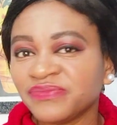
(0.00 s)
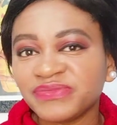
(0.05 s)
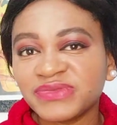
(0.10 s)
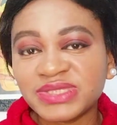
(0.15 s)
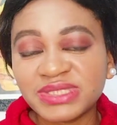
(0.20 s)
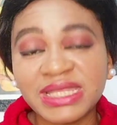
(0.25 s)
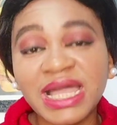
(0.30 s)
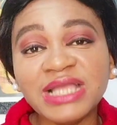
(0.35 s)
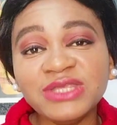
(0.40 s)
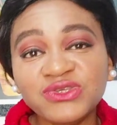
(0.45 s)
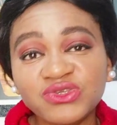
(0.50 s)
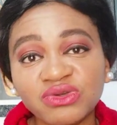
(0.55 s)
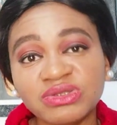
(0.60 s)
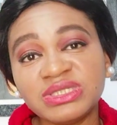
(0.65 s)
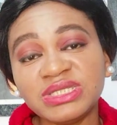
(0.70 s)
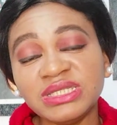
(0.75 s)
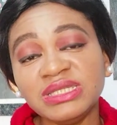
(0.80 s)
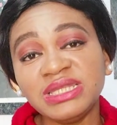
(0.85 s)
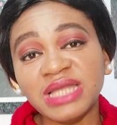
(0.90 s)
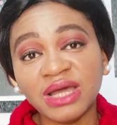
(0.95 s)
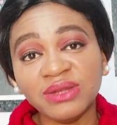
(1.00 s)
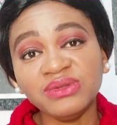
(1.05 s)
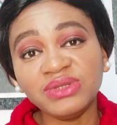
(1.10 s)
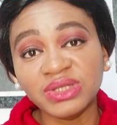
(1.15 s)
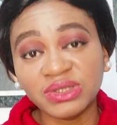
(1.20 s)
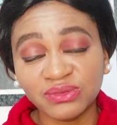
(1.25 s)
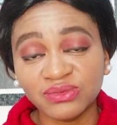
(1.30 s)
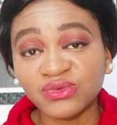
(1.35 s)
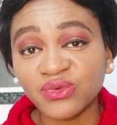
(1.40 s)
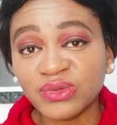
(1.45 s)
Start jotting down
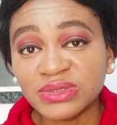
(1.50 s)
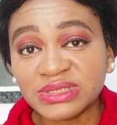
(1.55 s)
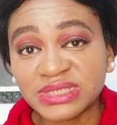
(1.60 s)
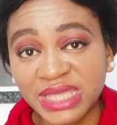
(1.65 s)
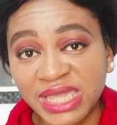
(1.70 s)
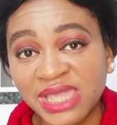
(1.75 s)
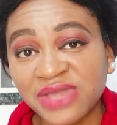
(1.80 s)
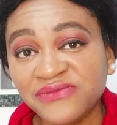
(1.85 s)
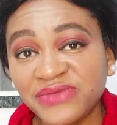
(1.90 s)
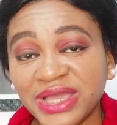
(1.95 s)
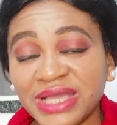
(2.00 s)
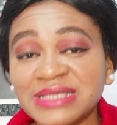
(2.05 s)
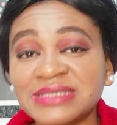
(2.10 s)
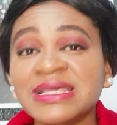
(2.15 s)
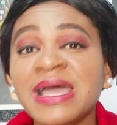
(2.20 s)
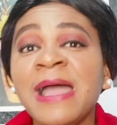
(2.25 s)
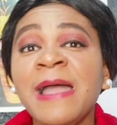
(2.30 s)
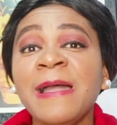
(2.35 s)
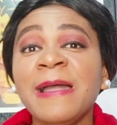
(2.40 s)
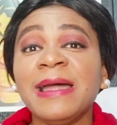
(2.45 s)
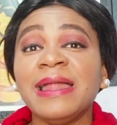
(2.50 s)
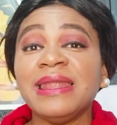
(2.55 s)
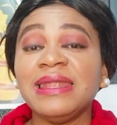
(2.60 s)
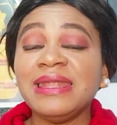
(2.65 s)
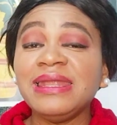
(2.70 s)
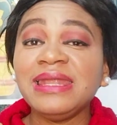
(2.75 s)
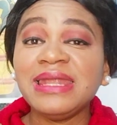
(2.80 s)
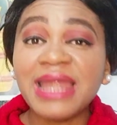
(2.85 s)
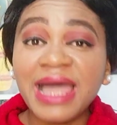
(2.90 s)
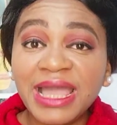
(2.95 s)
those areas.
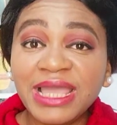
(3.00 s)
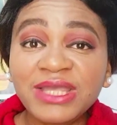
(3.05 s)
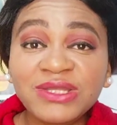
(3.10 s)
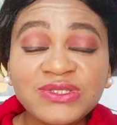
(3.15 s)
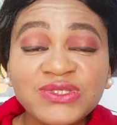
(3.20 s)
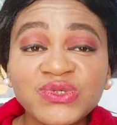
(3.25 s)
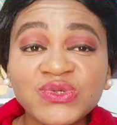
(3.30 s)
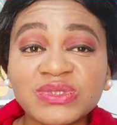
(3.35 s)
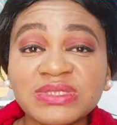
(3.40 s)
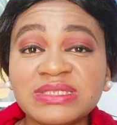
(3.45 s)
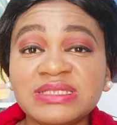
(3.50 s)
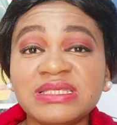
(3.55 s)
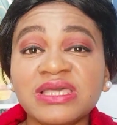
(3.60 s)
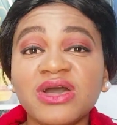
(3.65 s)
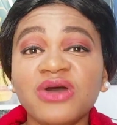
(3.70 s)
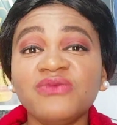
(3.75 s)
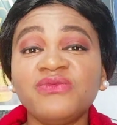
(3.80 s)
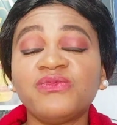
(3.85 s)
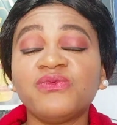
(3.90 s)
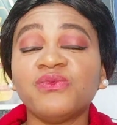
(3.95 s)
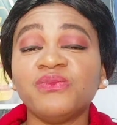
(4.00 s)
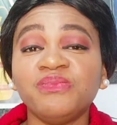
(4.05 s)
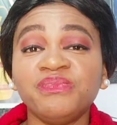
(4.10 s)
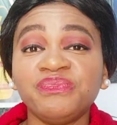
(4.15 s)
Lying to yourself.